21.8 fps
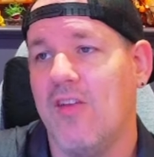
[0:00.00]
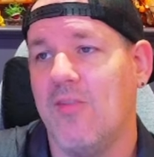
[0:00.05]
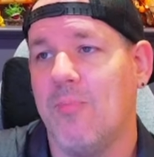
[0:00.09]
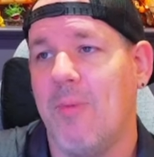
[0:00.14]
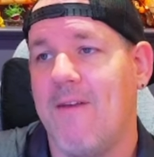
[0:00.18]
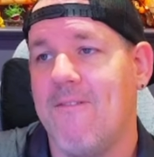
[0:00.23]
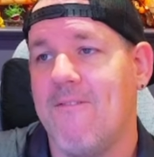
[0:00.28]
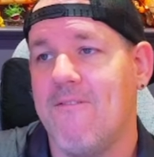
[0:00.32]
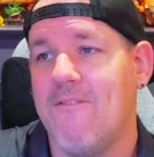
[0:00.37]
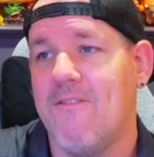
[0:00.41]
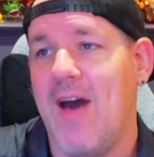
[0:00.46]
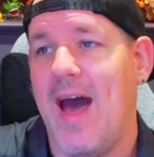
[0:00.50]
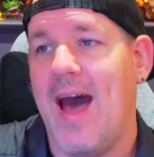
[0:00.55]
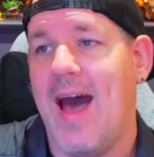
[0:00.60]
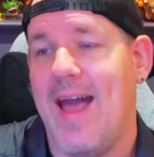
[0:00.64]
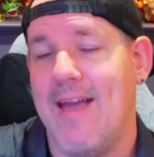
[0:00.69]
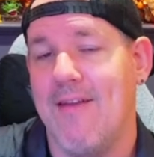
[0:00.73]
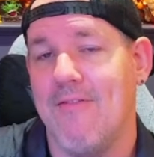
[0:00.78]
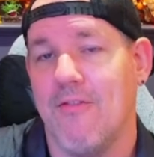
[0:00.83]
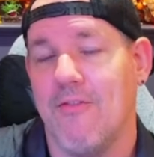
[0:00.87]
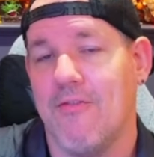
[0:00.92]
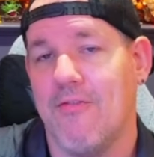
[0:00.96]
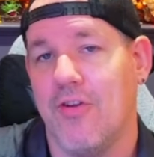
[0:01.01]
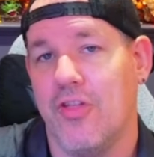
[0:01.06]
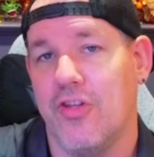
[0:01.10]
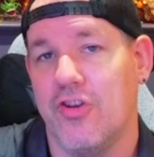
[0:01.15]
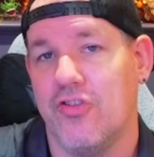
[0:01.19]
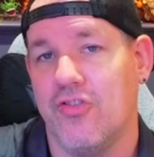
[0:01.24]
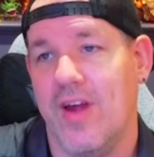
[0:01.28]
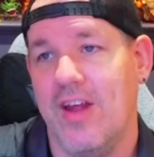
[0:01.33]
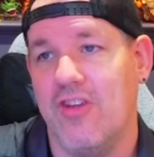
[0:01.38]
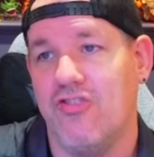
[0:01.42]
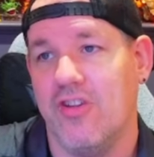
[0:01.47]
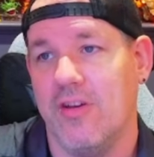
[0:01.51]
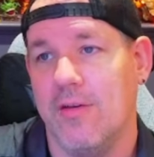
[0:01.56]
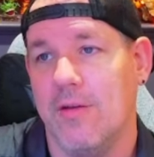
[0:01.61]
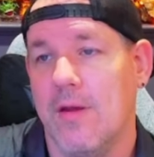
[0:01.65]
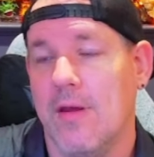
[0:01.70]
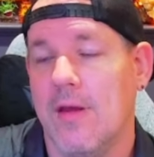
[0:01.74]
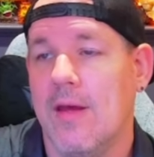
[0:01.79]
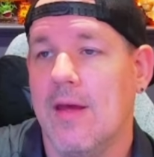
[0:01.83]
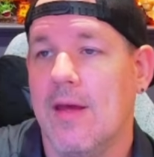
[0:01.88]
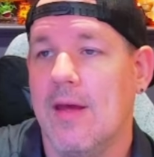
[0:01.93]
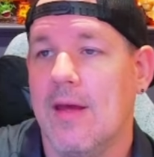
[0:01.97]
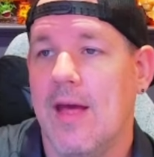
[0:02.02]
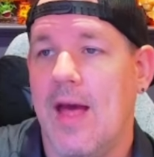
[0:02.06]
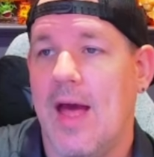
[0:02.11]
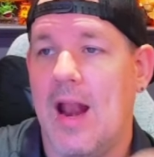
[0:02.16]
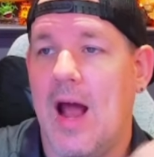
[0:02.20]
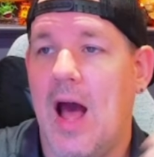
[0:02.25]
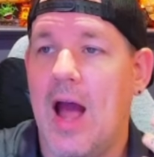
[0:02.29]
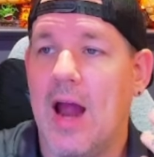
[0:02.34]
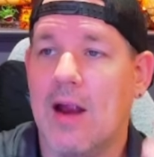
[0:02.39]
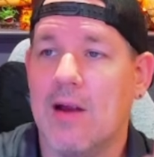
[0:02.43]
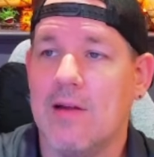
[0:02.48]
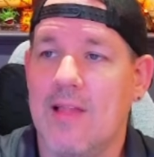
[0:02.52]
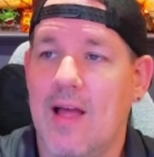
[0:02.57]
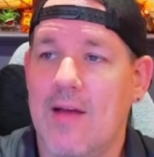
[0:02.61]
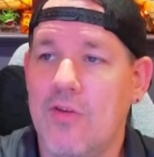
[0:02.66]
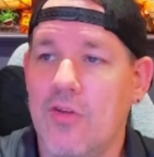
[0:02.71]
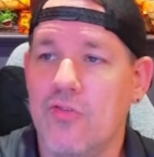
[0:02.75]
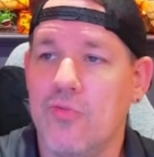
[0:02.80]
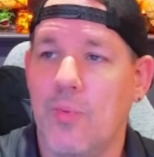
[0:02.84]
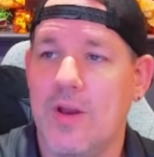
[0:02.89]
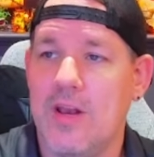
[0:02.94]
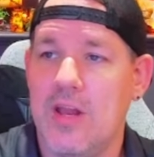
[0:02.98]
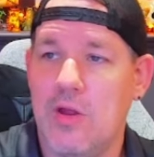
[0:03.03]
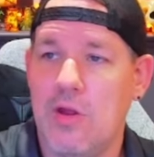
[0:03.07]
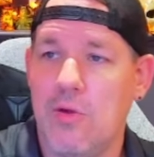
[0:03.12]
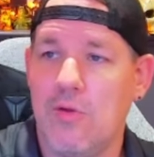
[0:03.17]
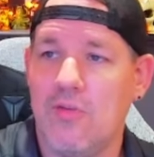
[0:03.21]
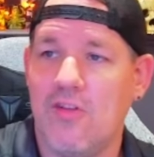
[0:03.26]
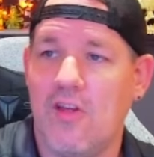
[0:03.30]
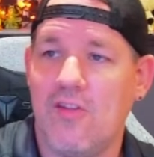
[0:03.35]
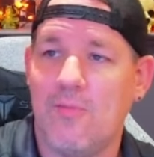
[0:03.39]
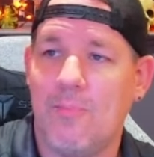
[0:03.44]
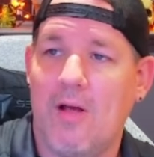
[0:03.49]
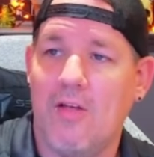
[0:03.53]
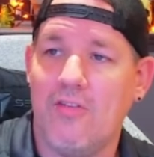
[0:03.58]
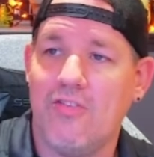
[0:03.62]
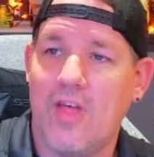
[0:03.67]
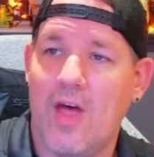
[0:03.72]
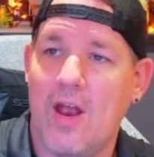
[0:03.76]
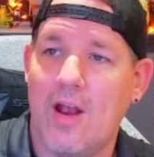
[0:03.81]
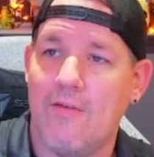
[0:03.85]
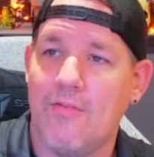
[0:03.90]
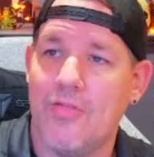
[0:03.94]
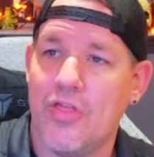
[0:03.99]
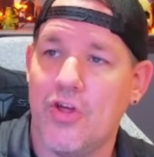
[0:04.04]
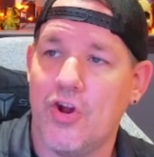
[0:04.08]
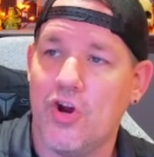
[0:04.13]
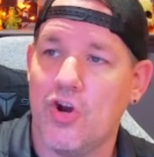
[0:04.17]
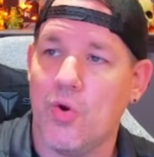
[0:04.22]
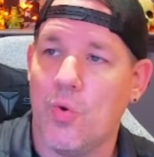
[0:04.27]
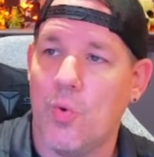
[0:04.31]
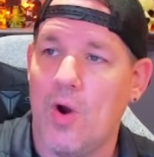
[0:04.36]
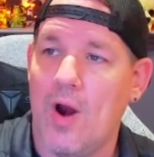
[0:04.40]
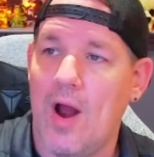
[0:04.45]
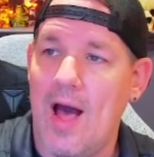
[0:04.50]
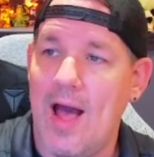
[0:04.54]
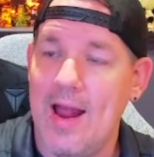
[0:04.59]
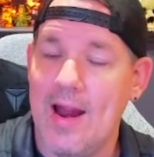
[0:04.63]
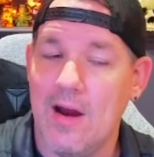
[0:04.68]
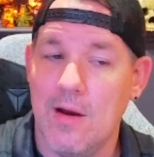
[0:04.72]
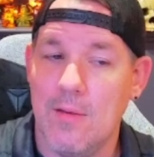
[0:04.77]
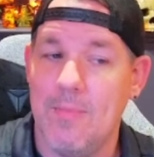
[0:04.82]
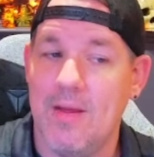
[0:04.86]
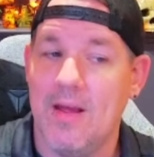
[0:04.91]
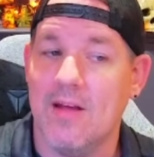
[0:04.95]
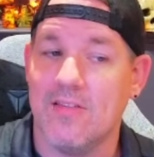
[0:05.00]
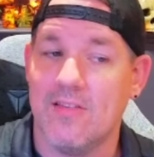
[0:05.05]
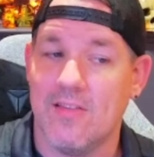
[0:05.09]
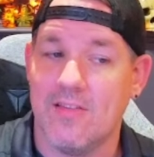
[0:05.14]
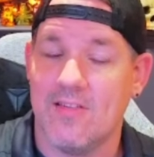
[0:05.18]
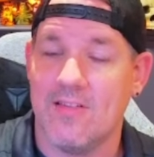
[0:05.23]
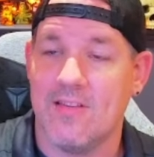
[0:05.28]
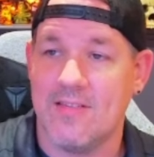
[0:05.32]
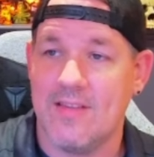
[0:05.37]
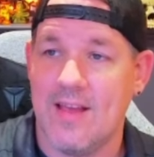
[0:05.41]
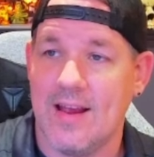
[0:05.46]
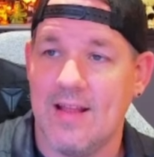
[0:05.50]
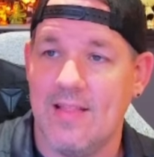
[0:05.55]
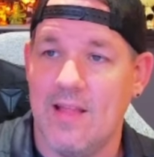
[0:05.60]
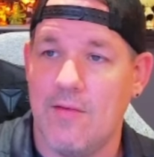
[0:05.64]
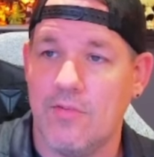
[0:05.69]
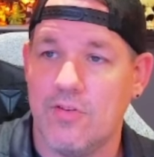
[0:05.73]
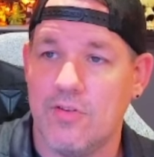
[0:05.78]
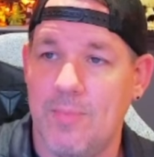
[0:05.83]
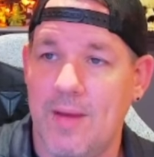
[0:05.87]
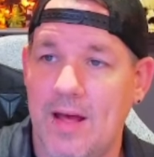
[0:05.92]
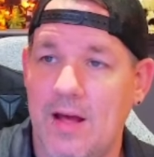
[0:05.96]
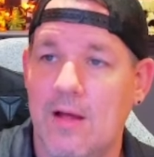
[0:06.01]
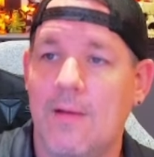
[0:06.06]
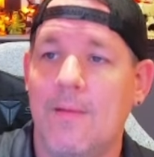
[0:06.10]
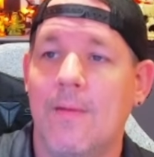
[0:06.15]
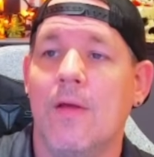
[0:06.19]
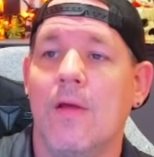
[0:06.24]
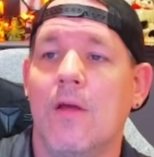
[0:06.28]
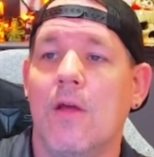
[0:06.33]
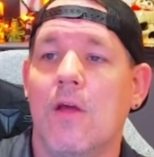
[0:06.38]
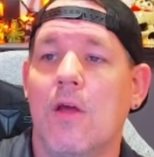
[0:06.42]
by 5 for the duration. At higher levels, when you use a spell slot of 3rd or higher, because this is a 2nd level spell,